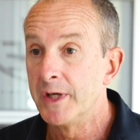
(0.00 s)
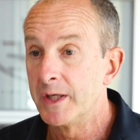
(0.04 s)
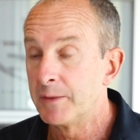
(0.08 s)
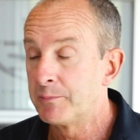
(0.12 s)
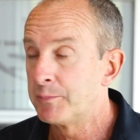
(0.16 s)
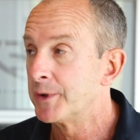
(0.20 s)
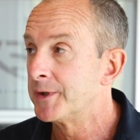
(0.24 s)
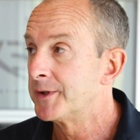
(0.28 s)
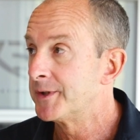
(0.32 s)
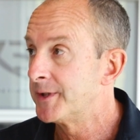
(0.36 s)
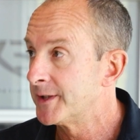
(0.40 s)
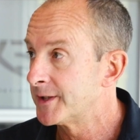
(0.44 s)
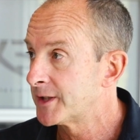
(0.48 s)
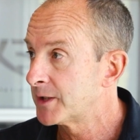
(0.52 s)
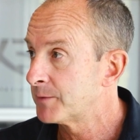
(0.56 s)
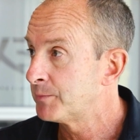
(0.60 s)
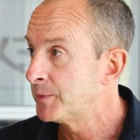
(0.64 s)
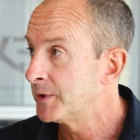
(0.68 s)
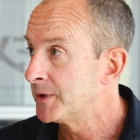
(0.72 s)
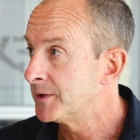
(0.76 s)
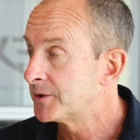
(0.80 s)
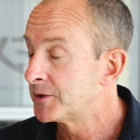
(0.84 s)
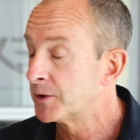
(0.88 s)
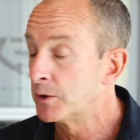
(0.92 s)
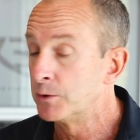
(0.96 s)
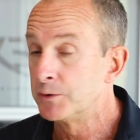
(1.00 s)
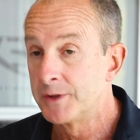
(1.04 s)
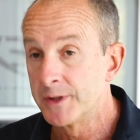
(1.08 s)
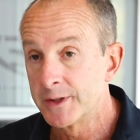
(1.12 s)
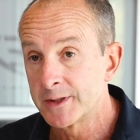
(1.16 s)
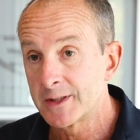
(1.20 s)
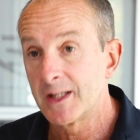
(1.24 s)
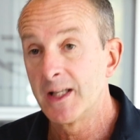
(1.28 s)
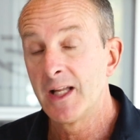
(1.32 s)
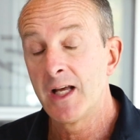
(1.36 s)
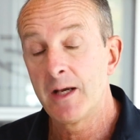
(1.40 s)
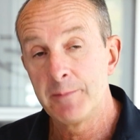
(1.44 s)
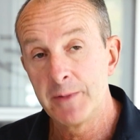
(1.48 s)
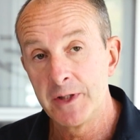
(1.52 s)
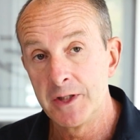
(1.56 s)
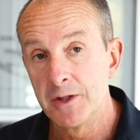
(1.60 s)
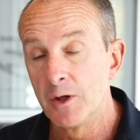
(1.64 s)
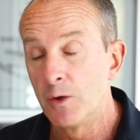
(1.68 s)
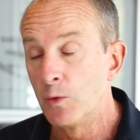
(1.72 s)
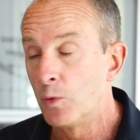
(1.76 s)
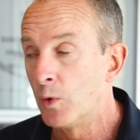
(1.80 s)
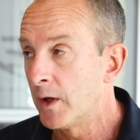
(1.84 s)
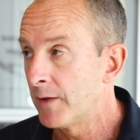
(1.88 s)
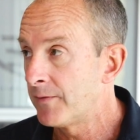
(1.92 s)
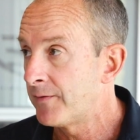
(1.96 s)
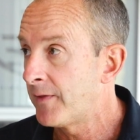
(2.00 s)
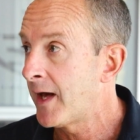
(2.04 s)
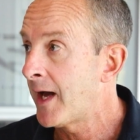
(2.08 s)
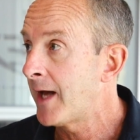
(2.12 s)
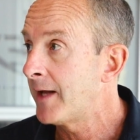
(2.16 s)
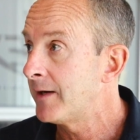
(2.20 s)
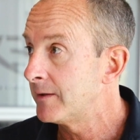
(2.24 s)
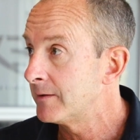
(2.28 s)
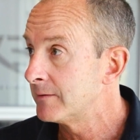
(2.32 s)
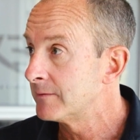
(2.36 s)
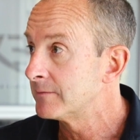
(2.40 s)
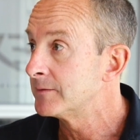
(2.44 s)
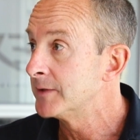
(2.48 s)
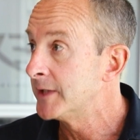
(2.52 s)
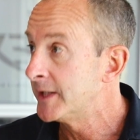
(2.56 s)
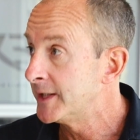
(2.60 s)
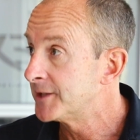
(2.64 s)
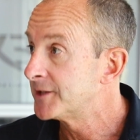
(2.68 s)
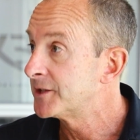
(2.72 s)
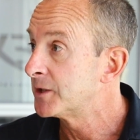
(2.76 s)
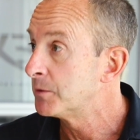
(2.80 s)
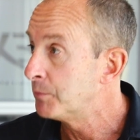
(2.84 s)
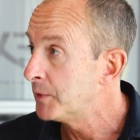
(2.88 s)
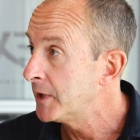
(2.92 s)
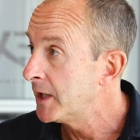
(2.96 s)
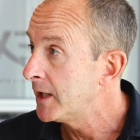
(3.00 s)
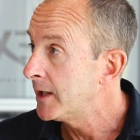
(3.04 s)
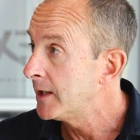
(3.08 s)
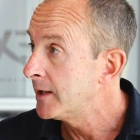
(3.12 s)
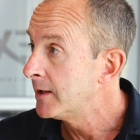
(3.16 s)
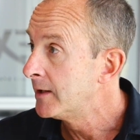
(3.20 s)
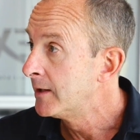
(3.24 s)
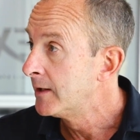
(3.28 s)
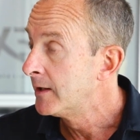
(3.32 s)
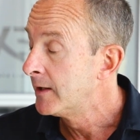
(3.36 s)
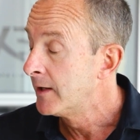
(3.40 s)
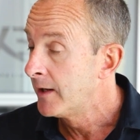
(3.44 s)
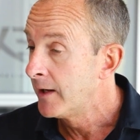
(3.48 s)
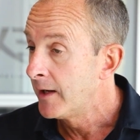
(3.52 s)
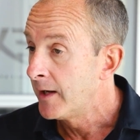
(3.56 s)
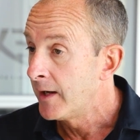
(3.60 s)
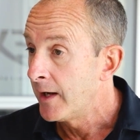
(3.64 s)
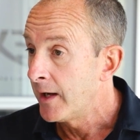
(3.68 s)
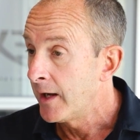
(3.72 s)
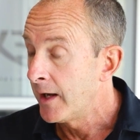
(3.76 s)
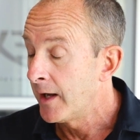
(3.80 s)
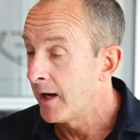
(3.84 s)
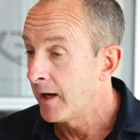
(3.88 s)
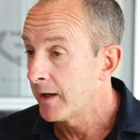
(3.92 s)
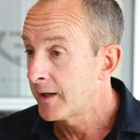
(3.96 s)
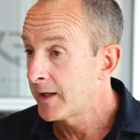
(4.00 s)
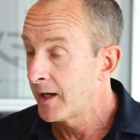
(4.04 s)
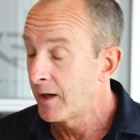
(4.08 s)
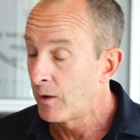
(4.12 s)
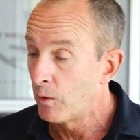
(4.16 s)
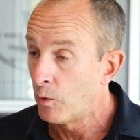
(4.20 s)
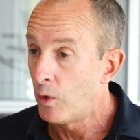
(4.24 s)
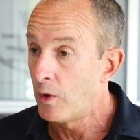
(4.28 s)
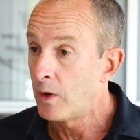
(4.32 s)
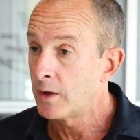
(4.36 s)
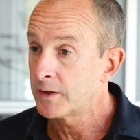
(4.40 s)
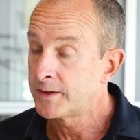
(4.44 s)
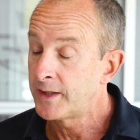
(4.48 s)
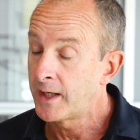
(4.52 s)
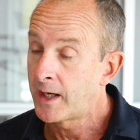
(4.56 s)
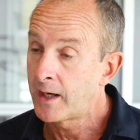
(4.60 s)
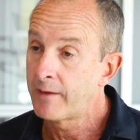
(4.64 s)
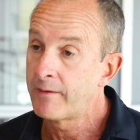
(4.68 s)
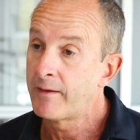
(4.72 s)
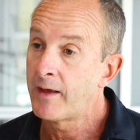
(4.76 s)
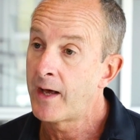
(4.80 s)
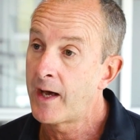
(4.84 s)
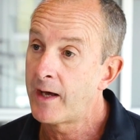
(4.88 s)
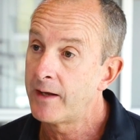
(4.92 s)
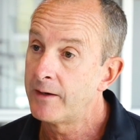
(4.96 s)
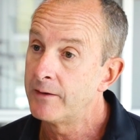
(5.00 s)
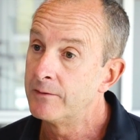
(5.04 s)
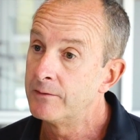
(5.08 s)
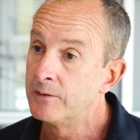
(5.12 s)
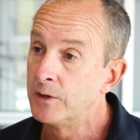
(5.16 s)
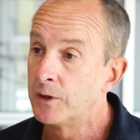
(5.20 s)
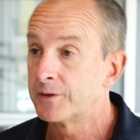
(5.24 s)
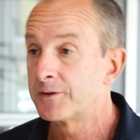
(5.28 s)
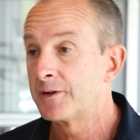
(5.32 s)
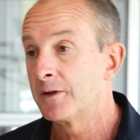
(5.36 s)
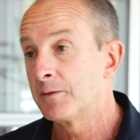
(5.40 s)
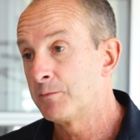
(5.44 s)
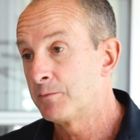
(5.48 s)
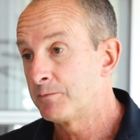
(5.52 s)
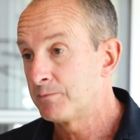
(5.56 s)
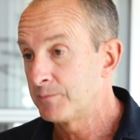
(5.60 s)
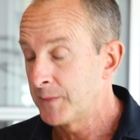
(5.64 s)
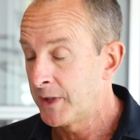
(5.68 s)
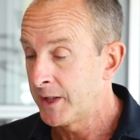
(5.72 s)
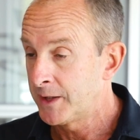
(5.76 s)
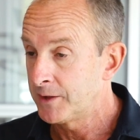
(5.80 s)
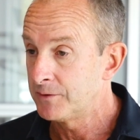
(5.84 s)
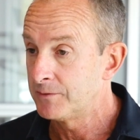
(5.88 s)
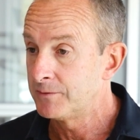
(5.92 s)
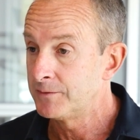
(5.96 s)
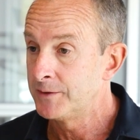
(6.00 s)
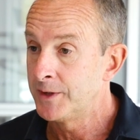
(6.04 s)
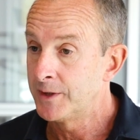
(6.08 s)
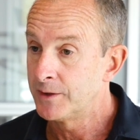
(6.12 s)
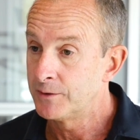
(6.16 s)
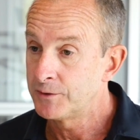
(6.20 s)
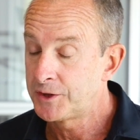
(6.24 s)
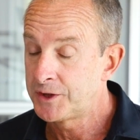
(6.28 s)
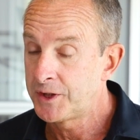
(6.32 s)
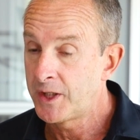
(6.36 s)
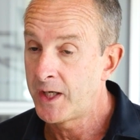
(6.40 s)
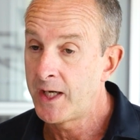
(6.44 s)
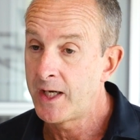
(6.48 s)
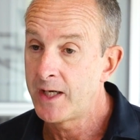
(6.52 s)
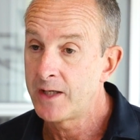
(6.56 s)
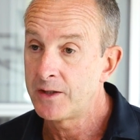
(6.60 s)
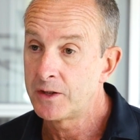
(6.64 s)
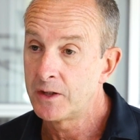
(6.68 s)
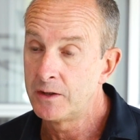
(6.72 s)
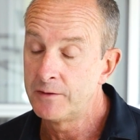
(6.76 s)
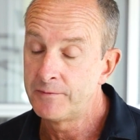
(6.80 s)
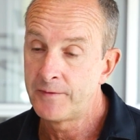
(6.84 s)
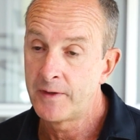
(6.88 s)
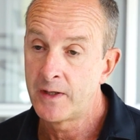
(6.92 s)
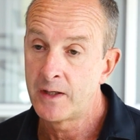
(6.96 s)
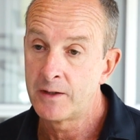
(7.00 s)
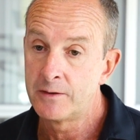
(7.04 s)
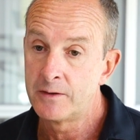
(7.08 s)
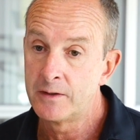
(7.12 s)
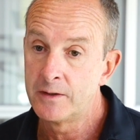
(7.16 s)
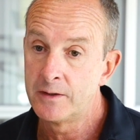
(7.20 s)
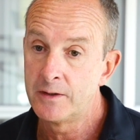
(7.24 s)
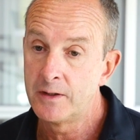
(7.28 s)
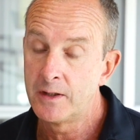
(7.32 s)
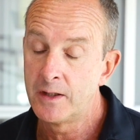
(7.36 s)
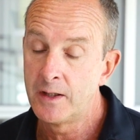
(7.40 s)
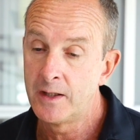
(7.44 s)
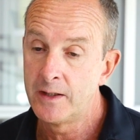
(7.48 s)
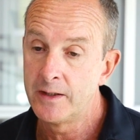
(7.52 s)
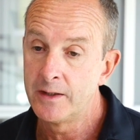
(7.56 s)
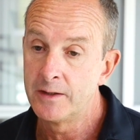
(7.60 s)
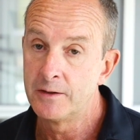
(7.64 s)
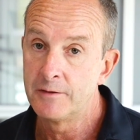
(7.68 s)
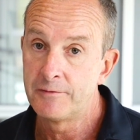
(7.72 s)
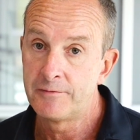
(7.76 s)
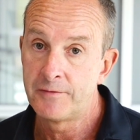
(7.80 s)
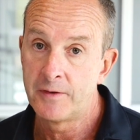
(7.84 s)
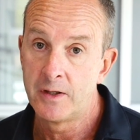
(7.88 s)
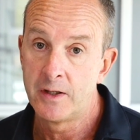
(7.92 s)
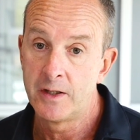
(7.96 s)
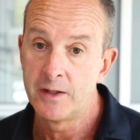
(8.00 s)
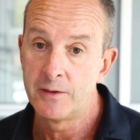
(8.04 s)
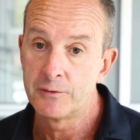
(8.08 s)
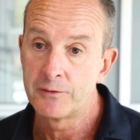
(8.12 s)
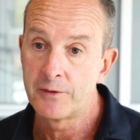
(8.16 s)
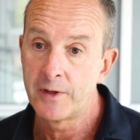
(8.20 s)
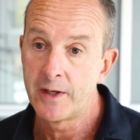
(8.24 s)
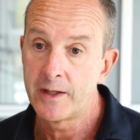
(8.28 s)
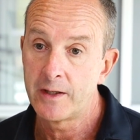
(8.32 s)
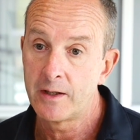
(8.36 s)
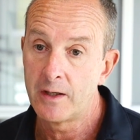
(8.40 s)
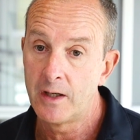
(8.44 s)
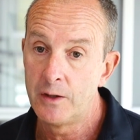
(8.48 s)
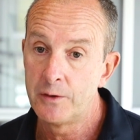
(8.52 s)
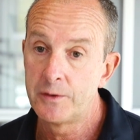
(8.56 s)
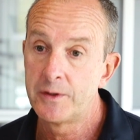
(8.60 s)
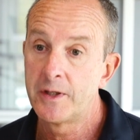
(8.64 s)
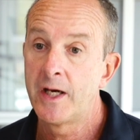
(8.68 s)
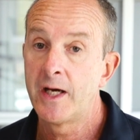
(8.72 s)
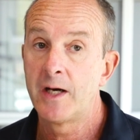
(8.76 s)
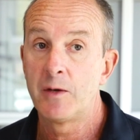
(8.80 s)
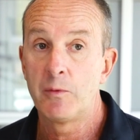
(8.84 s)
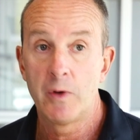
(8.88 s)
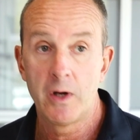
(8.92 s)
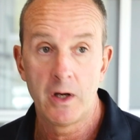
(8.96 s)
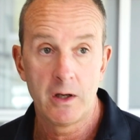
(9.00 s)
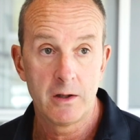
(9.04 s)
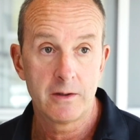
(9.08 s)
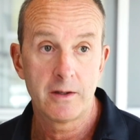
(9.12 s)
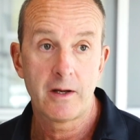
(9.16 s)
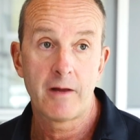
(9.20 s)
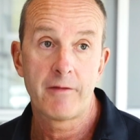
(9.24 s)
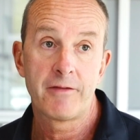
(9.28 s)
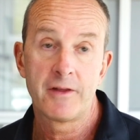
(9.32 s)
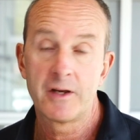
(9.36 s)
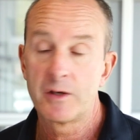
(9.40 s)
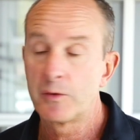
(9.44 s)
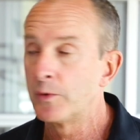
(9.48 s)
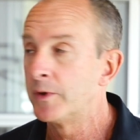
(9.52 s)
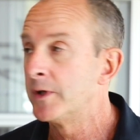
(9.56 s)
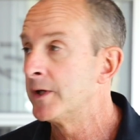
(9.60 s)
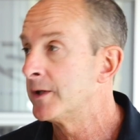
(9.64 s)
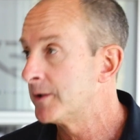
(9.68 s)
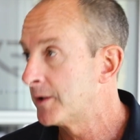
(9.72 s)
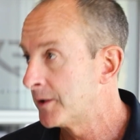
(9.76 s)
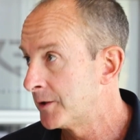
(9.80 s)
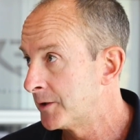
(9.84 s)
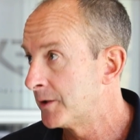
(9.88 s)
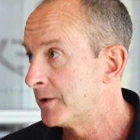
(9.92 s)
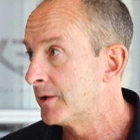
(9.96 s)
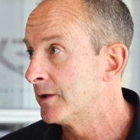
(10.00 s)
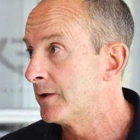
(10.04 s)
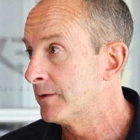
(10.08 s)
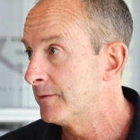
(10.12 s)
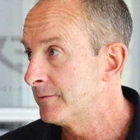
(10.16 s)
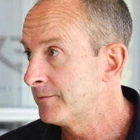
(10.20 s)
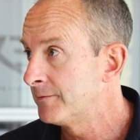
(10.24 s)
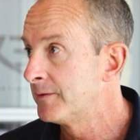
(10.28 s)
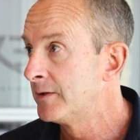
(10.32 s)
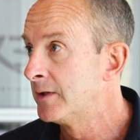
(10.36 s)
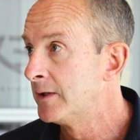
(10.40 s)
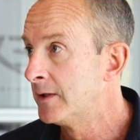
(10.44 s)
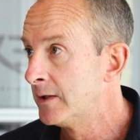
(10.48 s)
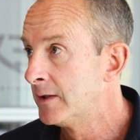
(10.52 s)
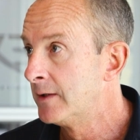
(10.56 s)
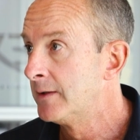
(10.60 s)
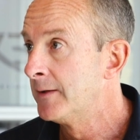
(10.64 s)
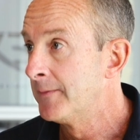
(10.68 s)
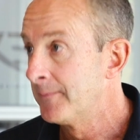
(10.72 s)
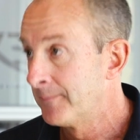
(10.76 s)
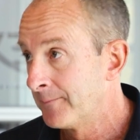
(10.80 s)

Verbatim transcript: participant. So just let me know what that needs to be. Mm. And I kind of walked out of that and looked at you know, Shea, co-founder in the fund, and was like, okay, well, I think we're hitting a nerve. Yeah.